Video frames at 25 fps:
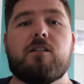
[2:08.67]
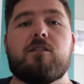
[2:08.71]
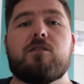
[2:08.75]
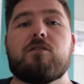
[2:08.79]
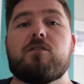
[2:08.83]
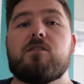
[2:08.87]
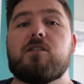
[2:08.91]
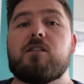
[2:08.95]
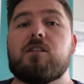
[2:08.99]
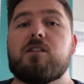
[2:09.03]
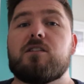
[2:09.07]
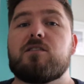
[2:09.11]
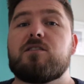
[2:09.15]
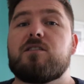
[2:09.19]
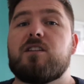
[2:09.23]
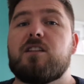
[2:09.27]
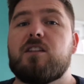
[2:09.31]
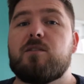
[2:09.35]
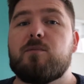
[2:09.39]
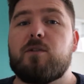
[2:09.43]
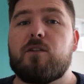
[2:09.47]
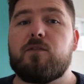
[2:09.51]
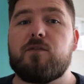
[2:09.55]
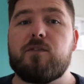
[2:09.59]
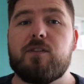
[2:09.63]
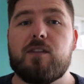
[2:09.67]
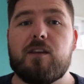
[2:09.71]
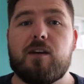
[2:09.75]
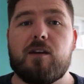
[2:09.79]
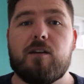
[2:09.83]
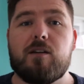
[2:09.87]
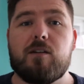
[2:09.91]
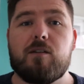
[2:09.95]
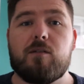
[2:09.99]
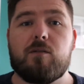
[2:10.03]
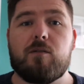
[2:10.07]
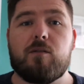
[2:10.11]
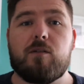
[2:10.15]
So you're going to send them off in
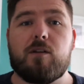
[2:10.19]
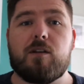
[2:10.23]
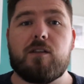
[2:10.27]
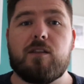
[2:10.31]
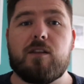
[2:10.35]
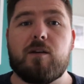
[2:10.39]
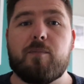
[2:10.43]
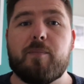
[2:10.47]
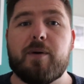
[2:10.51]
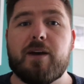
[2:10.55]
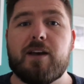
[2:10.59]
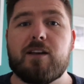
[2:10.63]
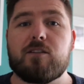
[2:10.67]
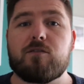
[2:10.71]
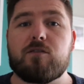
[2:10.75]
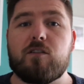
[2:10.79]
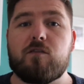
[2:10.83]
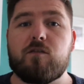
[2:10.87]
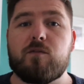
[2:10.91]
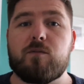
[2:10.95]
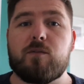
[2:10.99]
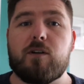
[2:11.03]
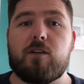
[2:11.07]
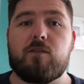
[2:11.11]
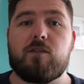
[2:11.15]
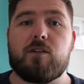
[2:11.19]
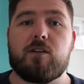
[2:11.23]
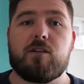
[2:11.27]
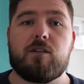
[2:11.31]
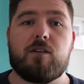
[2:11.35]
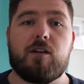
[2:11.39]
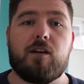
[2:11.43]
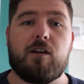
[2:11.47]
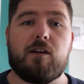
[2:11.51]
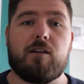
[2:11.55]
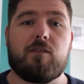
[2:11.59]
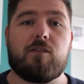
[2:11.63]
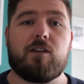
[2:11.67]
their pairs to
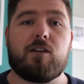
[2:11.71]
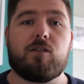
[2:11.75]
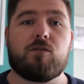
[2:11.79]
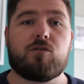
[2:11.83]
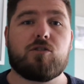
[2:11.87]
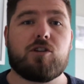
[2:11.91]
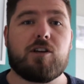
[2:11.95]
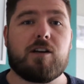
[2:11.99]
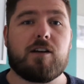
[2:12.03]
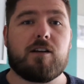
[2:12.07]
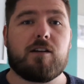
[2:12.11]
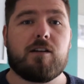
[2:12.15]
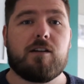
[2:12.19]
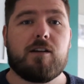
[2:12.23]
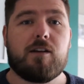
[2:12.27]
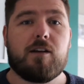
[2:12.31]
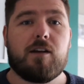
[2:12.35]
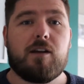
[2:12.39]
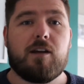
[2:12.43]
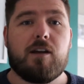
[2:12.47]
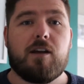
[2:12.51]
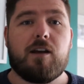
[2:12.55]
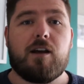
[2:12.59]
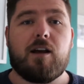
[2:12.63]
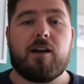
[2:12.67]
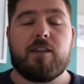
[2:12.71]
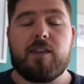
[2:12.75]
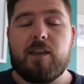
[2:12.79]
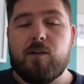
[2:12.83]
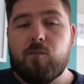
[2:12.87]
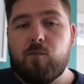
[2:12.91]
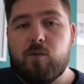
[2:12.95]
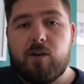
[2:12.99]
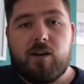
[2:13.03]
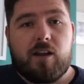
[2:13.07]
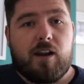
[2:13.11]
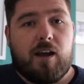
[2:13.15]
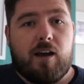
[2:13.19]
have a little chat, and
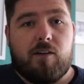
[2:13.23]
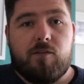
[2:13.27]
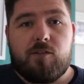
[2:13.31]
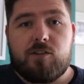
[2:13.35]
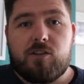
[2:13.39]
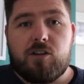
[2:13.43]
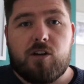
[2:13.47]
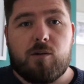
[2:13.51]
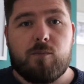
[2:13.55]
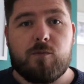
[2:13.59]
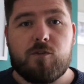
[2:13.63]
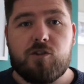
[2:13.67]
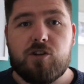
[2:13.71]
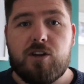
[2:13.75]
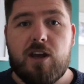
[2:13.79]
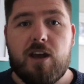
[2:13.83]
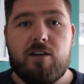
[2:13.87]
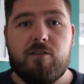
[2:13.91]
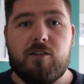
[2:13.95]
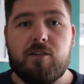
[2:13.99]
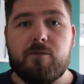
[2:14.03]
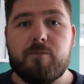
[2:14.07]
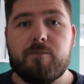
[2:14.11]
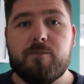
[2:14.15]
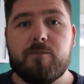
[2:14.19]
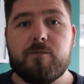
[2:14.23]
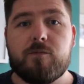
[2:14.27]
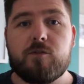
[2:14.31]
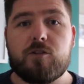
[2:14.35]
then we're going to have a time of sharing.